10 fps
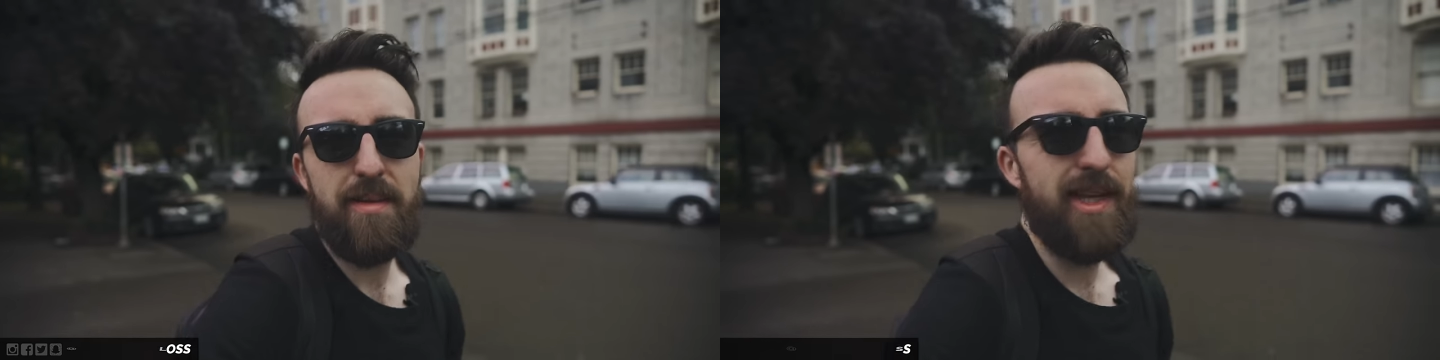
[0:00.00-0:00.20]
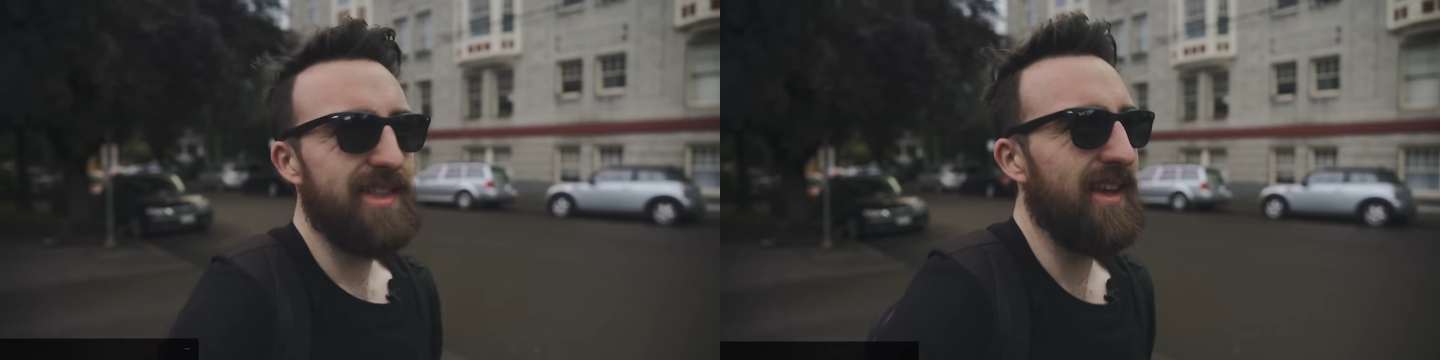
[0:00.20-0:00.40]
that
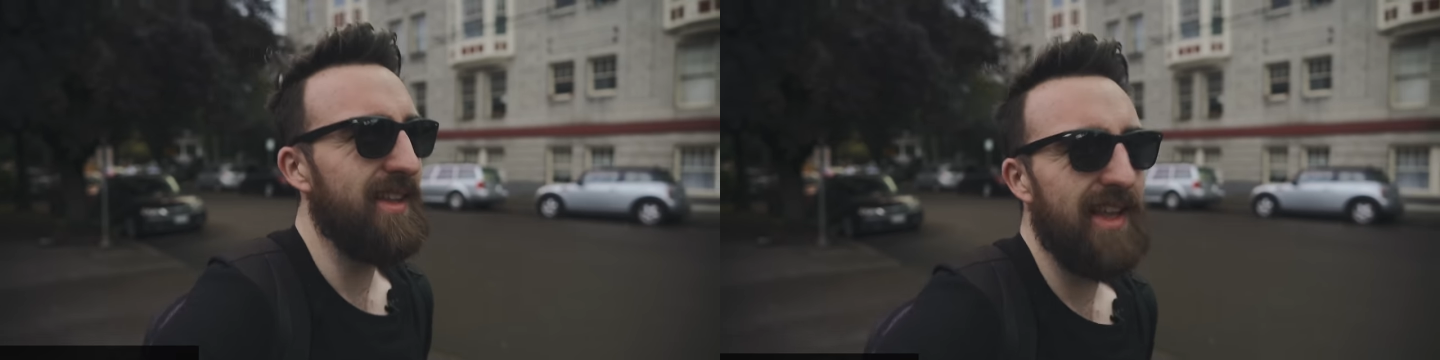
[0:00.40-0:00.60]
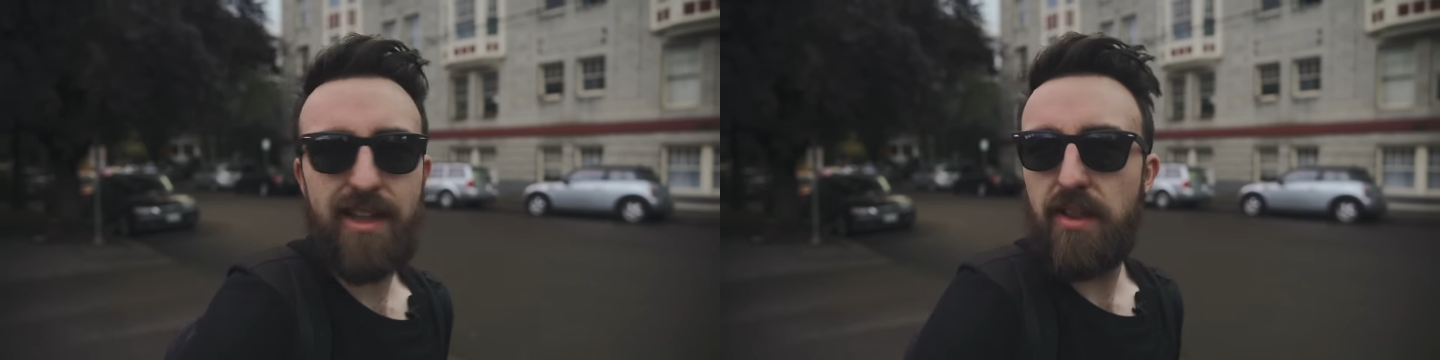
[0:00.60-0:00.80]
might
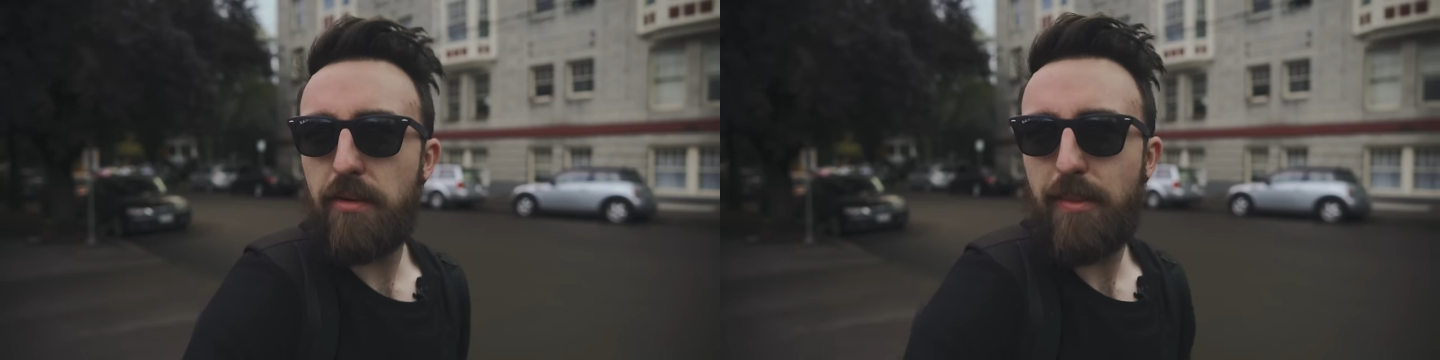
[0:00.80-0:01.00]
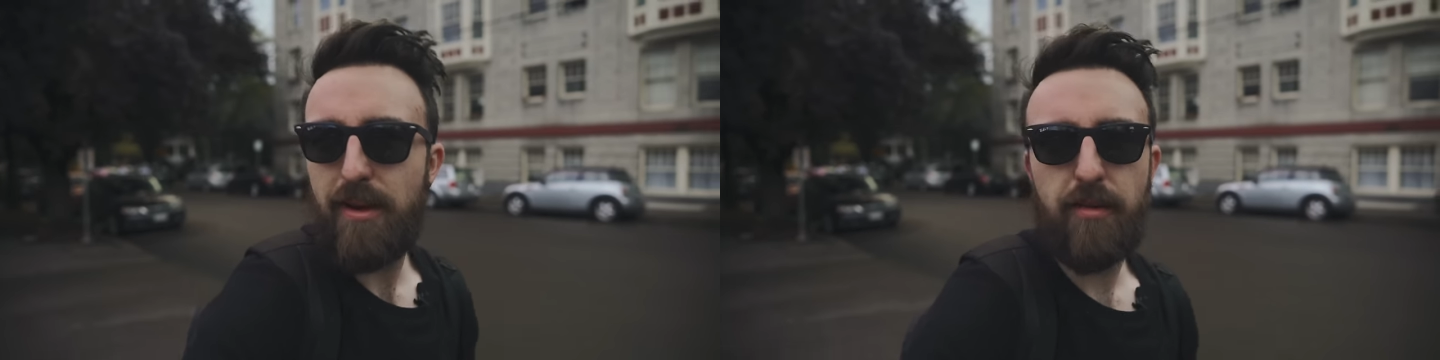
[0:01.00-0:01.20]
sound like a
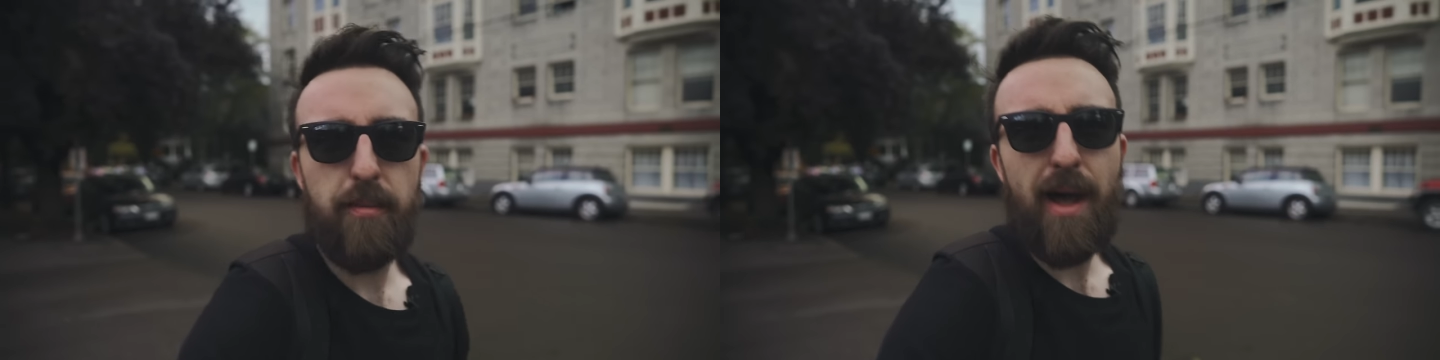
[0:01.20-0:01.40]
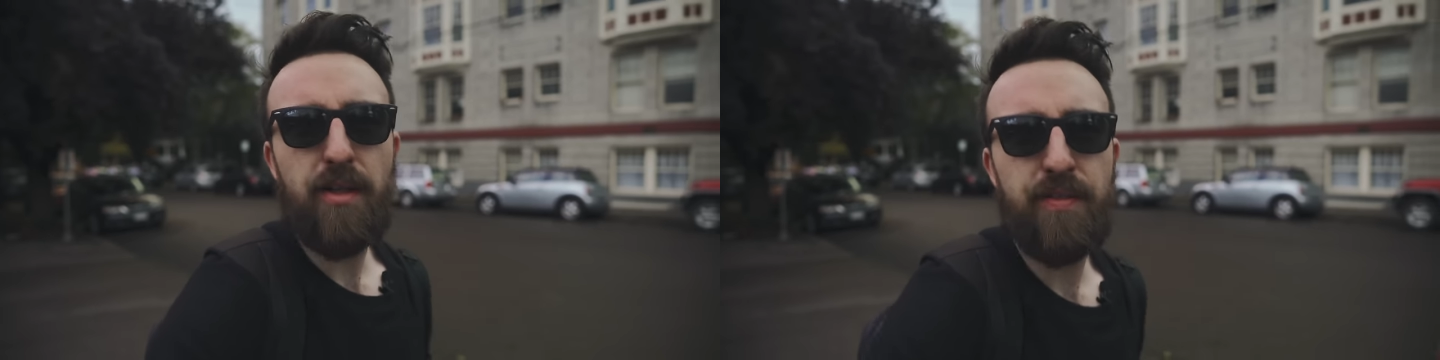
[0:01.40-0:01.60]
little bit of a
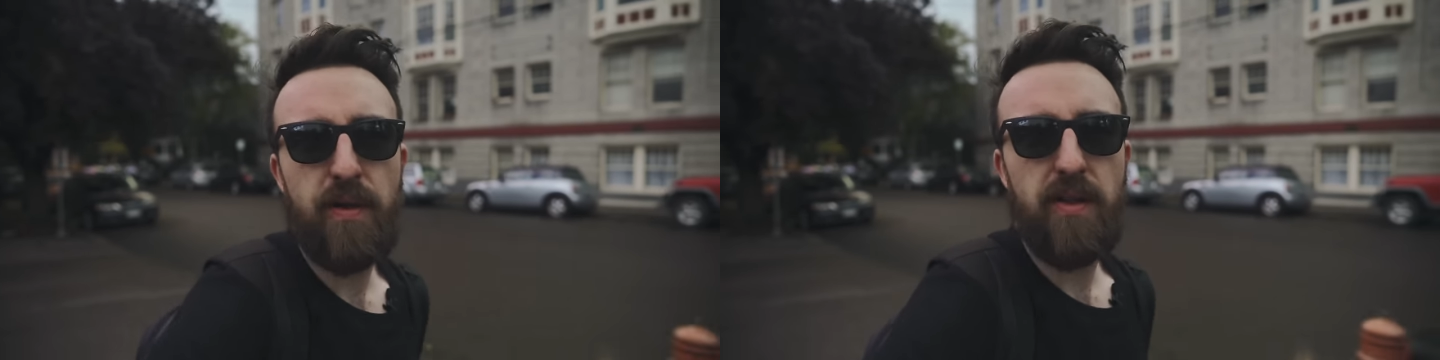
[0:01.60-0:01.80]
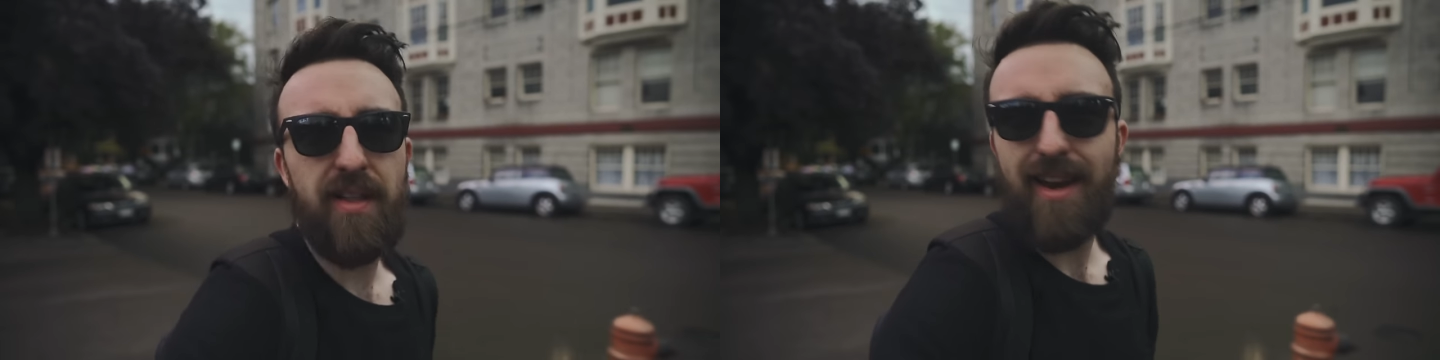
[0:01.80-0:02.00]
mouthful,